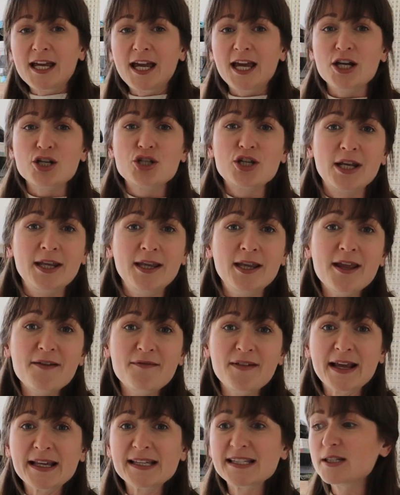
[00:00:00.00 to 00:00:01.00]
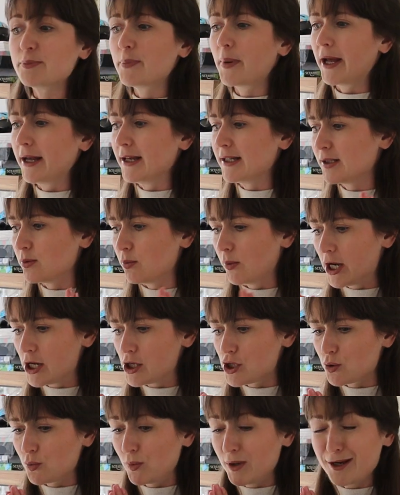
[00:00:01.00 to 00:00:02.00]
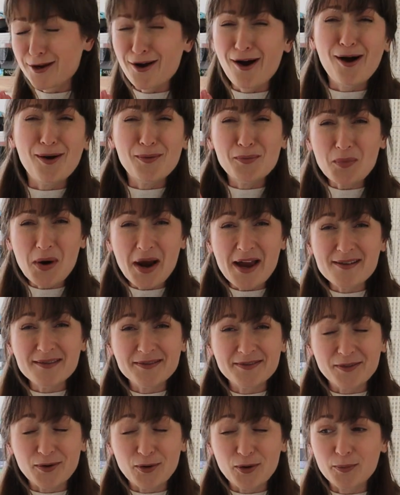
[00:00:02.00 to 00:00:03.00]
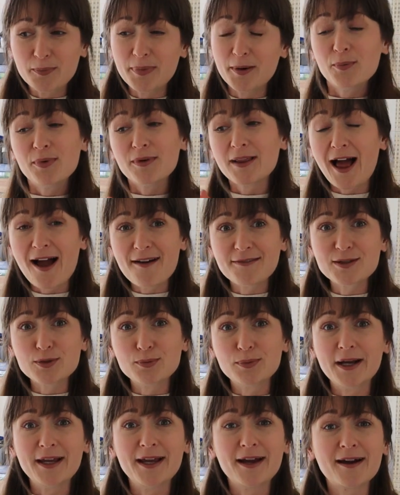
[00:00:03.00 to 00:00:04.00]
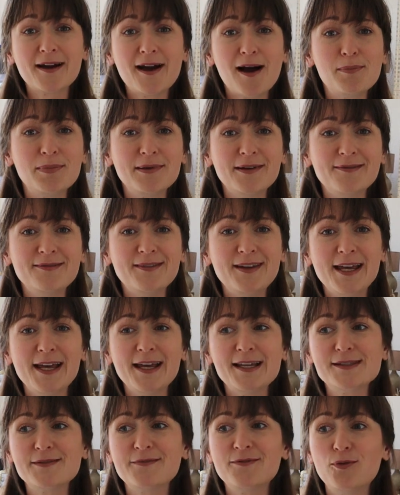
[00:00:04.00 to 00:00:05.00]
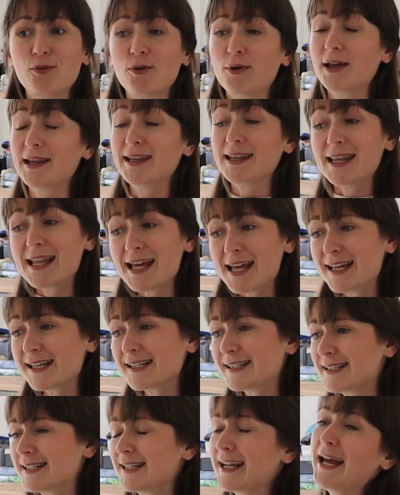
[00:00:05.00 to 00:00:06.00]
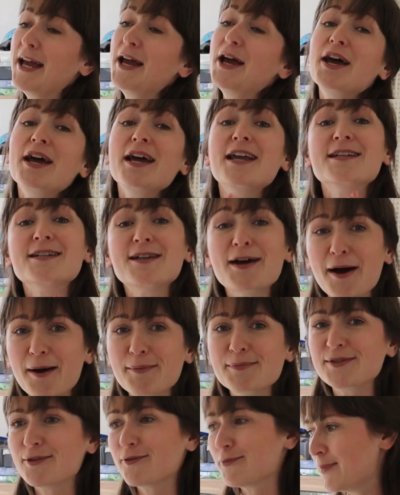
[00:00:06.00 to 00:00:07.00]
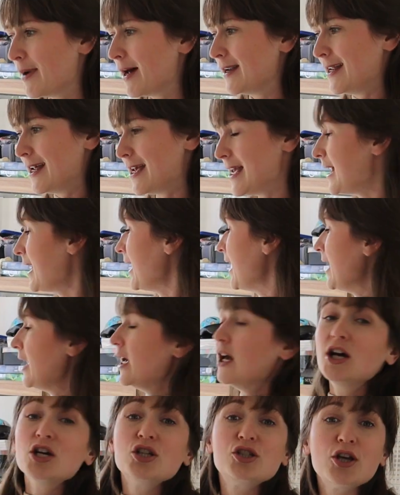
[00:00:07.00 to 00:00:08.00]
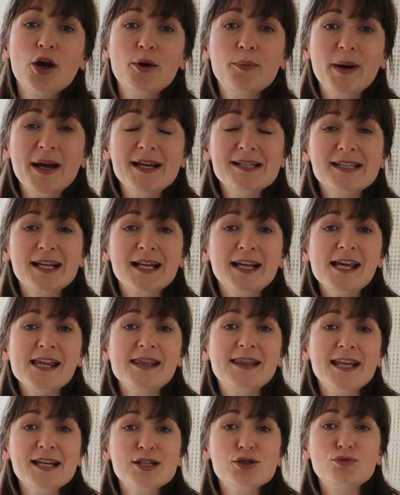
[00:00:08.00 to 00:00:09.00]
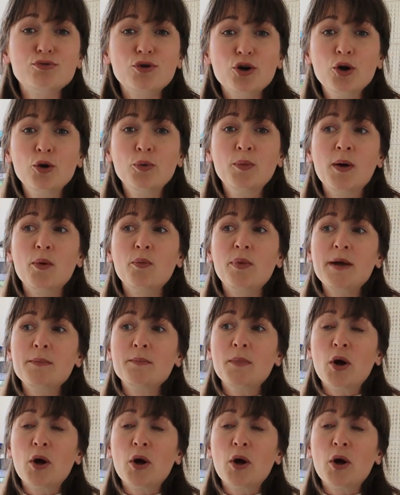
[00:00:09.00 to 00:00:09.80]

kitchen living space, which we can't wait for. But we'll have to wait a couple of years for at least in terms of money. So basically this room we